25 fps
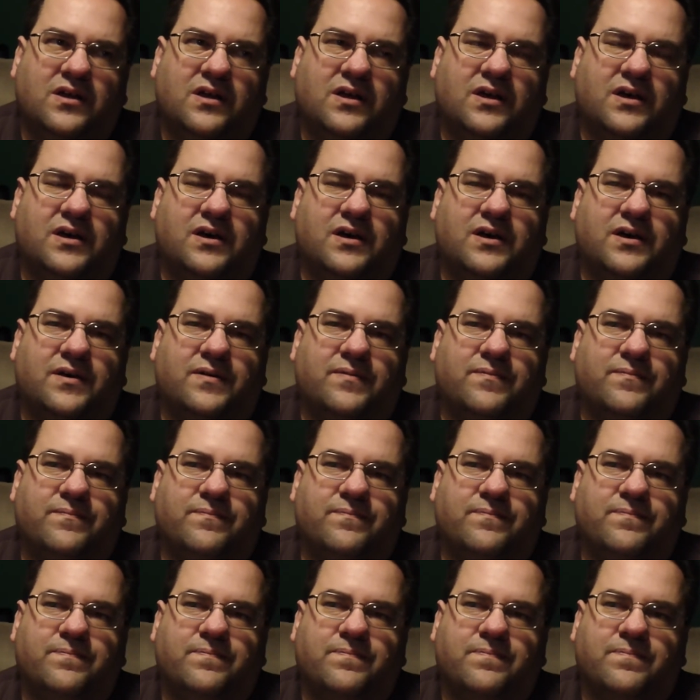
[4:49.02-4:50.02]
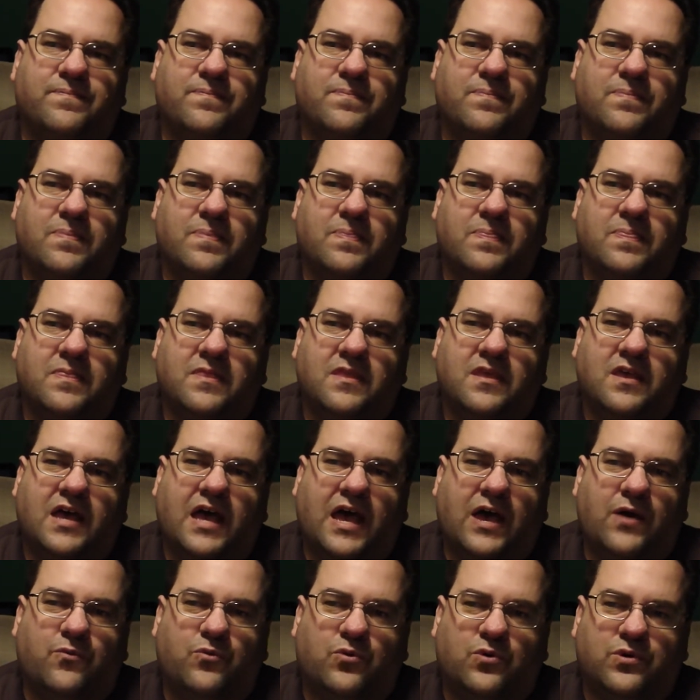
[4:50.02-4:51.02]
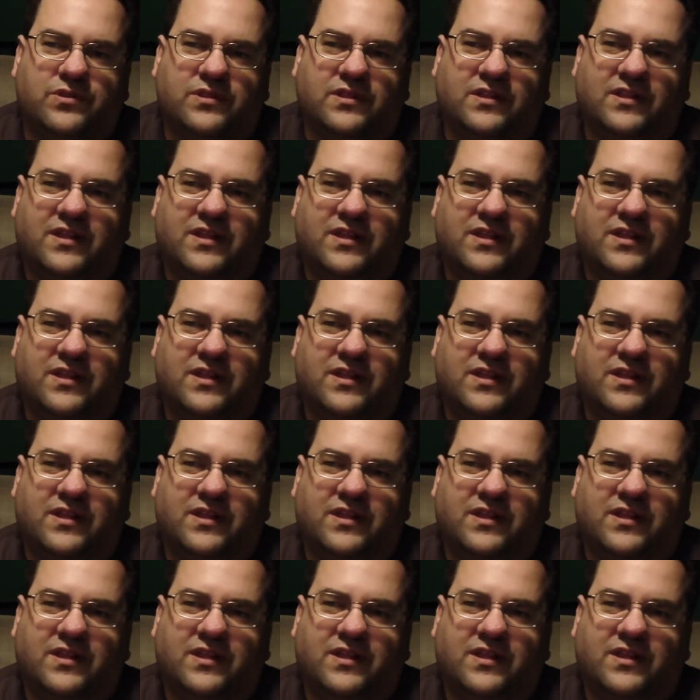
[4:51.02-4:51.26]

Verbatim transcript: Um, I wore the